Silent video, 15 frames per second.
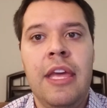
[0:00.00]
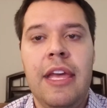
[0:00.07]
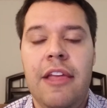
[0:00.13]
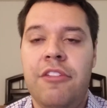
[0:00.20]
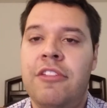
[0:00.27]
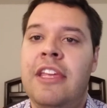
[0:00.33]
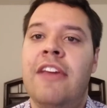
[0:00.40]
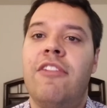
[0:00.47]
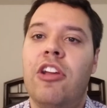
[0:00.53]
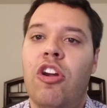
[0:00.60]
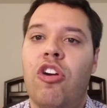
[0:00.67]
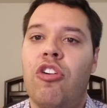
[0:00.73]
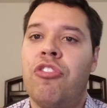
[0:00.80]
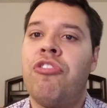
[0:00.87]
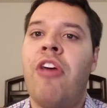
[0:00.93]
is giving
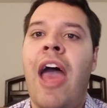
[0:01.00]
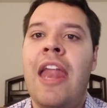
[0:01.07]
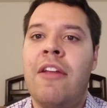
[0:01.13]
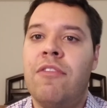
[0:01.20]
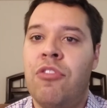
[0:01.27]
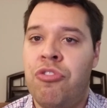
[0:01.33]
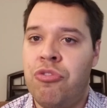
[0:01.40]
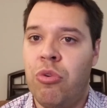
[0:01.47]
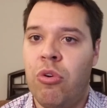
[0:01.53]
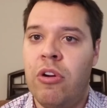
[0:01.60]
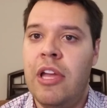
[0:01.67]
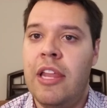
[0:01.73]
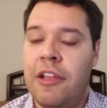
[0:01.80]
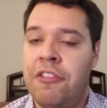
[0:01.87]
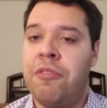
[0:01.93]
her side of the story
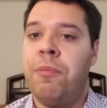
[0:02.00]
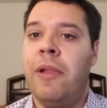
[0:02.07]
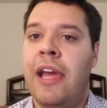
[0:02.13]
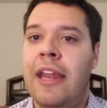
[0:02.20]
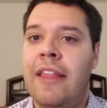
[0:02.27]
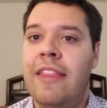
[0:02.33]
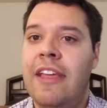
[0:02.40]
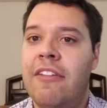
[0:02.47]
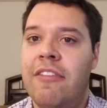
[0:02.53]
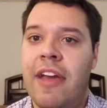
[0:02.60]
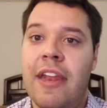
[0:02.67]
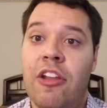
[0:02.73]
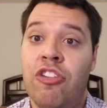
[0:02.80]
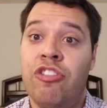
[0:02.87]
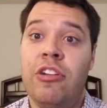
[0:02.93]
and explaining the
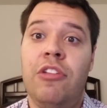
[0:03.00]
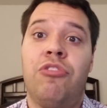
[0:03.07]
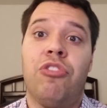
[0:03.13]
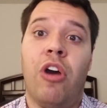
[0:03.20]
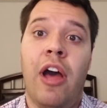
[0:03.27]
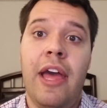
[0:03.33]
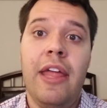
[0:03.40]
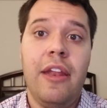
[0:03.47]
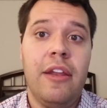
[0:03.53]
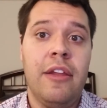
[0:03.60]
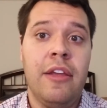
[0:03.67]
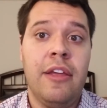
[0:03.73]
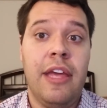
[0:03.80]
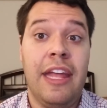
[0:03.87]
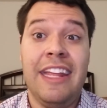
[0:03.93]
event as she saw it
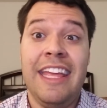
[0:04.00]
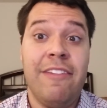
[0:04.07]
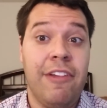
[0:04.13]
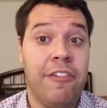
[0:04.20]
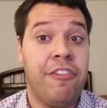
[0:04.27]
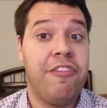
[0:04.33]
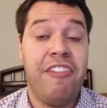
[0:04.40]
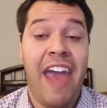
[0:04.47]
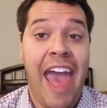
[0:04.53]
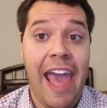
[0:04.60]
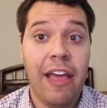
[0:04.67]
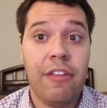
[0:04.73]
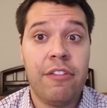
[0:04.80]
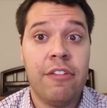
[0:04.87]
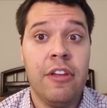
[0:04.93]
and giving
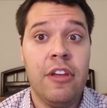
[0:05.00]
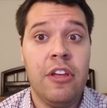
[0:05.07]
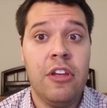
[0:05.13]
facts,